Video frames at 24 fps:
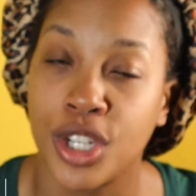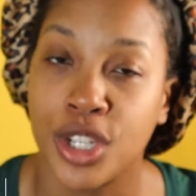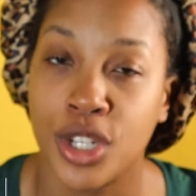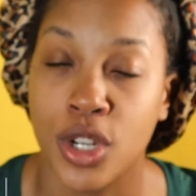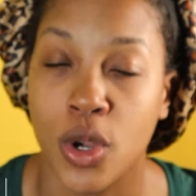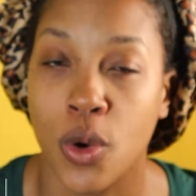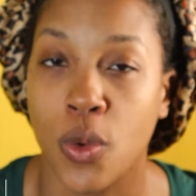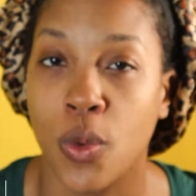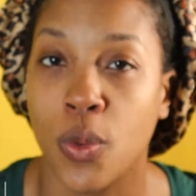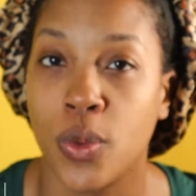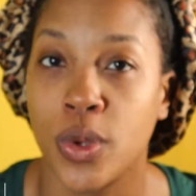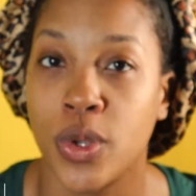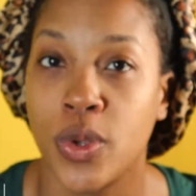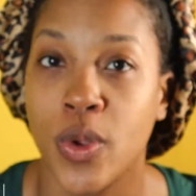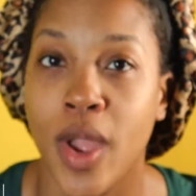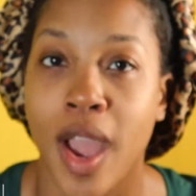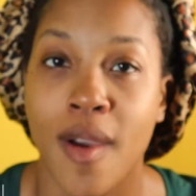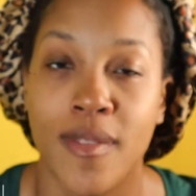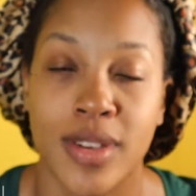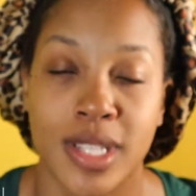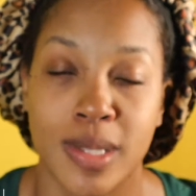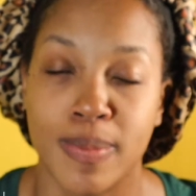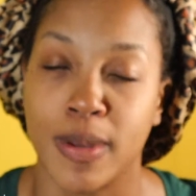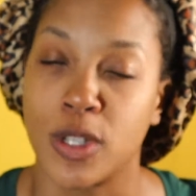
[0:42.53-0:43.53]
you
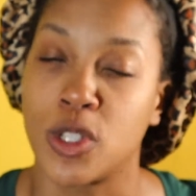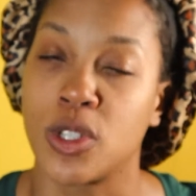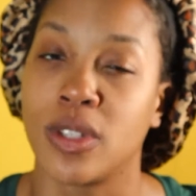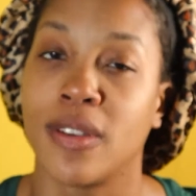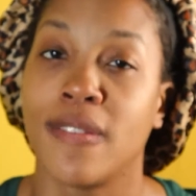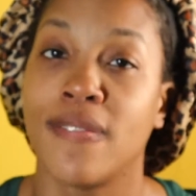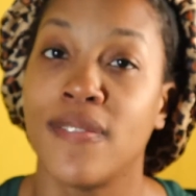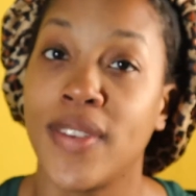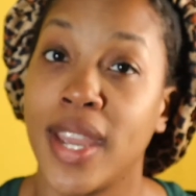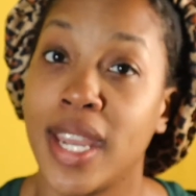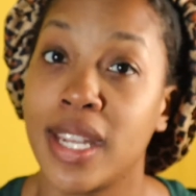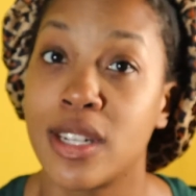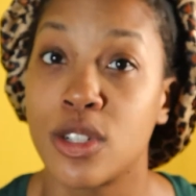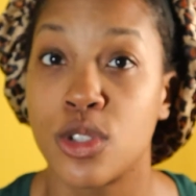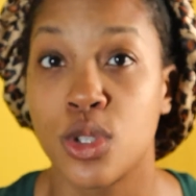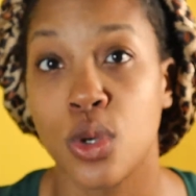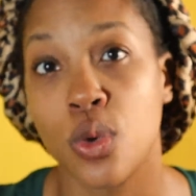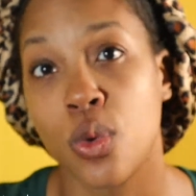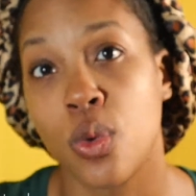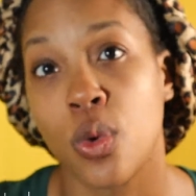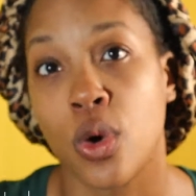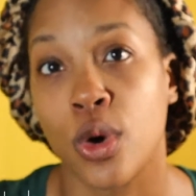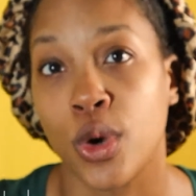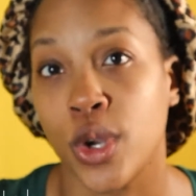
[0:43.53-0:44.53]
have a special event
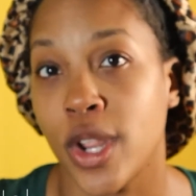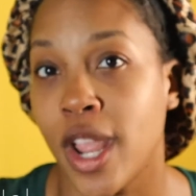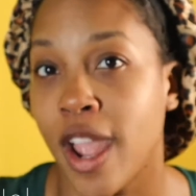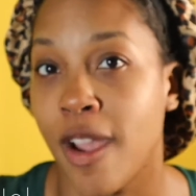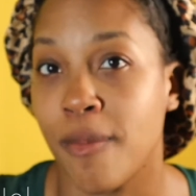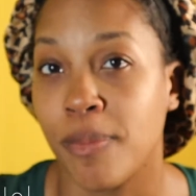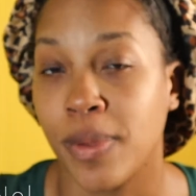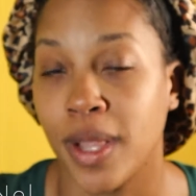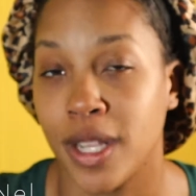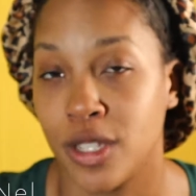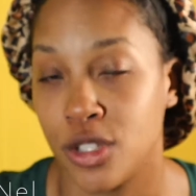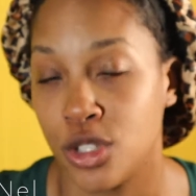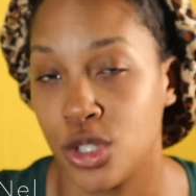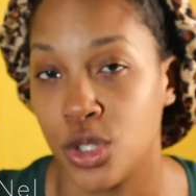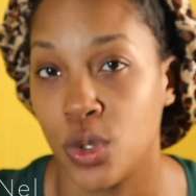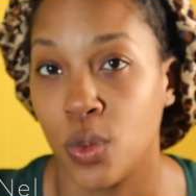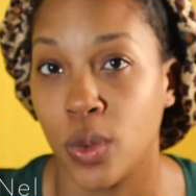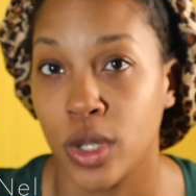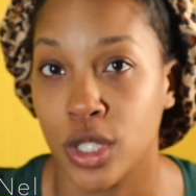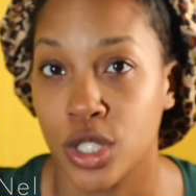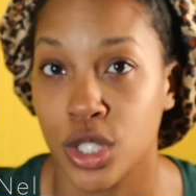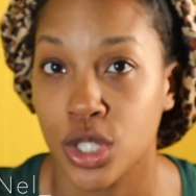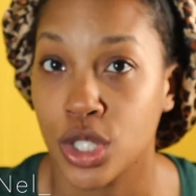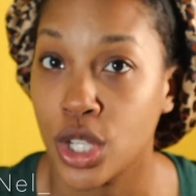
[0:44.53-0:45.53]
or you have places you
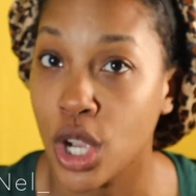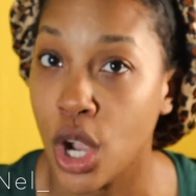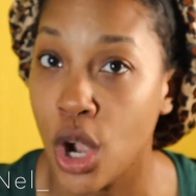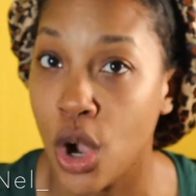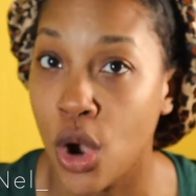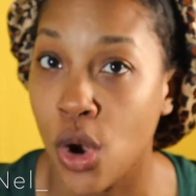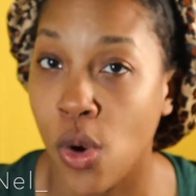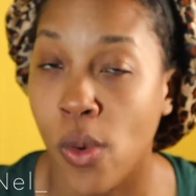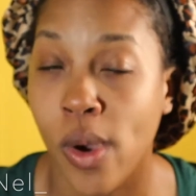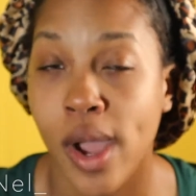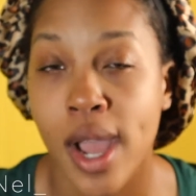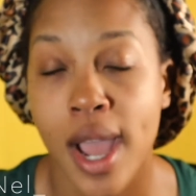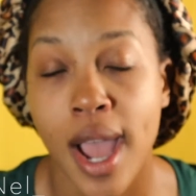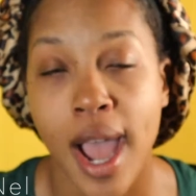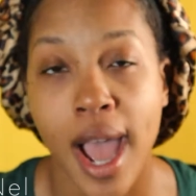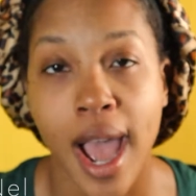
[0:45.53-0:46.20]
want to go